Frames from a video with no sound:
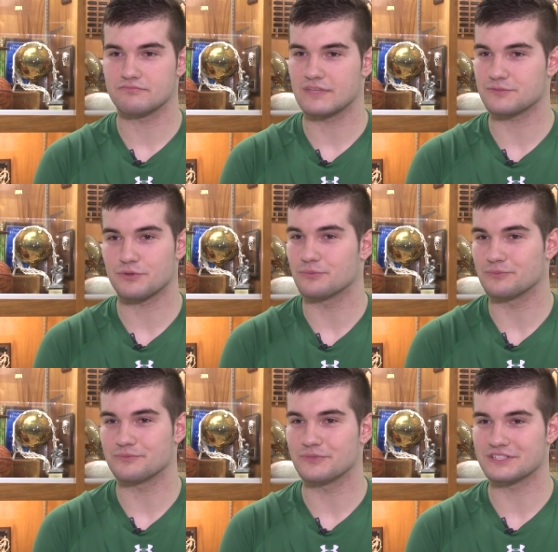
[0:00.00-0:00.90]
that's pretty
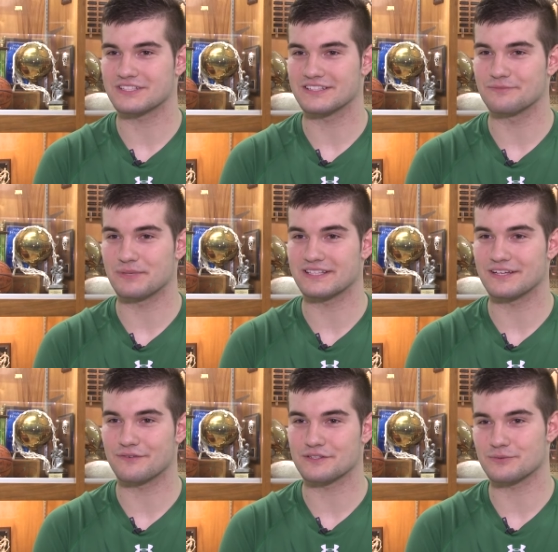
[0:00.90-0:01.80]
much the big
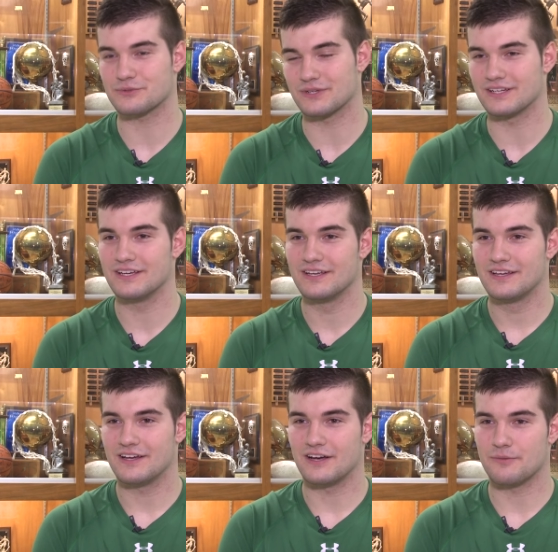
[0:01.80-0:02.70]
difference between
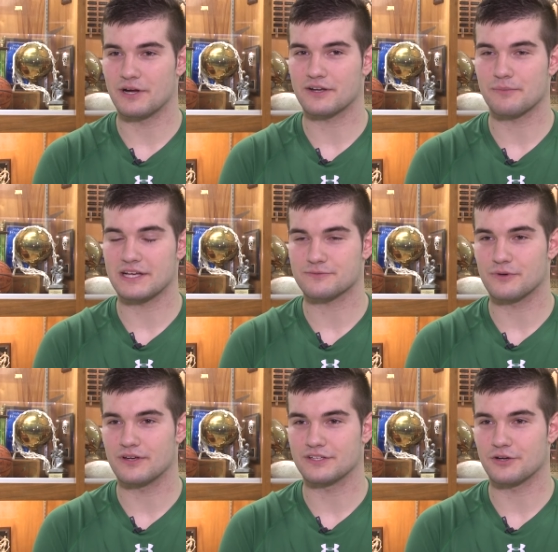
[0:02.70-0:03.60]
American
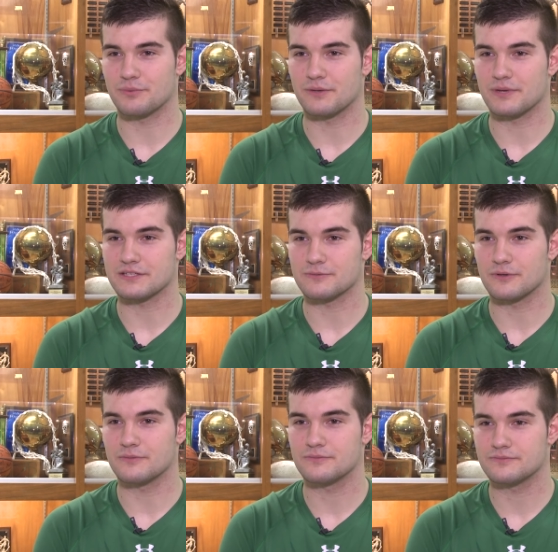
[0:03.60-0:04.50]
basketball and European basketball.